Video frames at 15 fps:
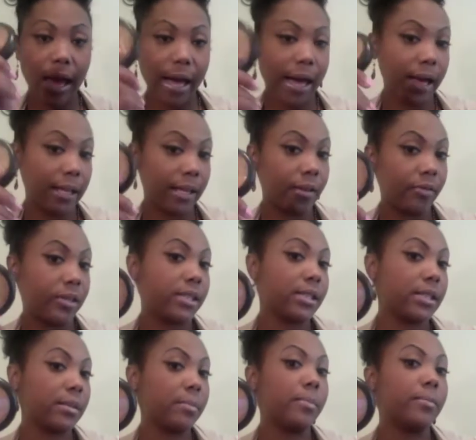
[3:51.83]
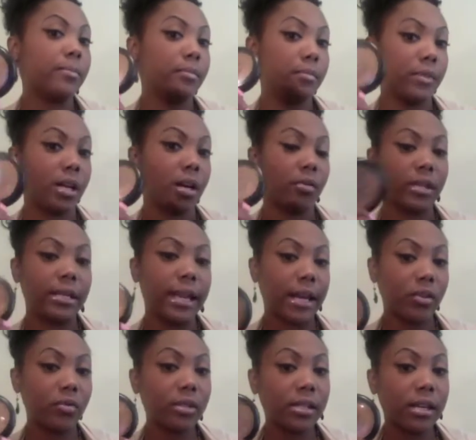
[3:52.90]
I love this though. The
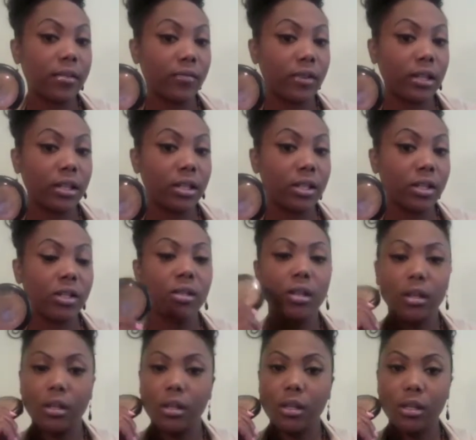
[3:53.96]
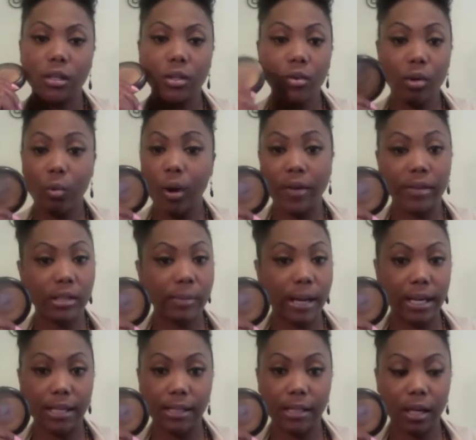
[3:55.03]
natural skin finish, you can wear this
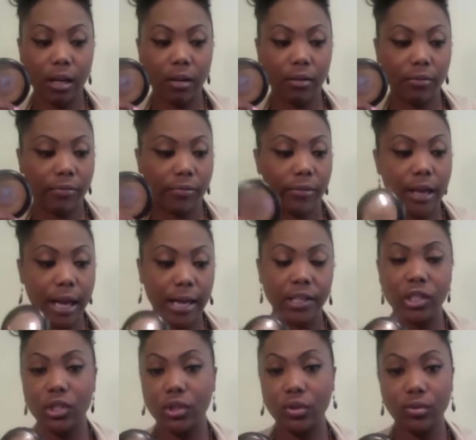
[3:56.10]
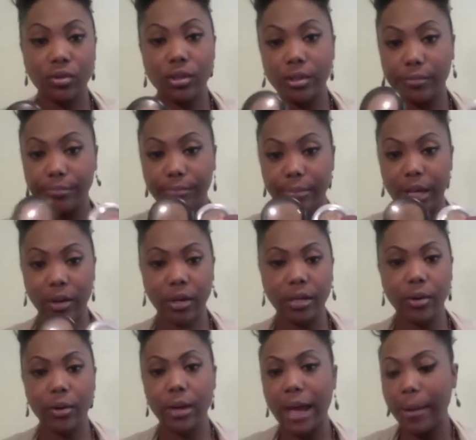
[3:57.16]
by itself. I just choose to pair
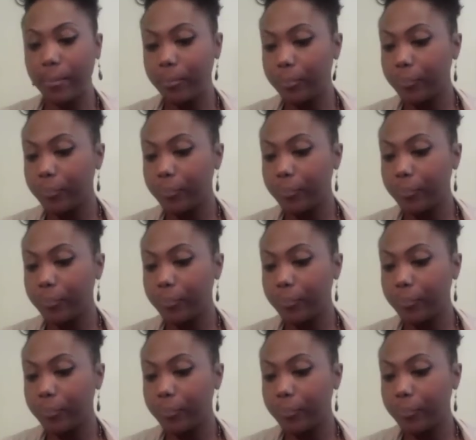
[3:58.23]
it, okay?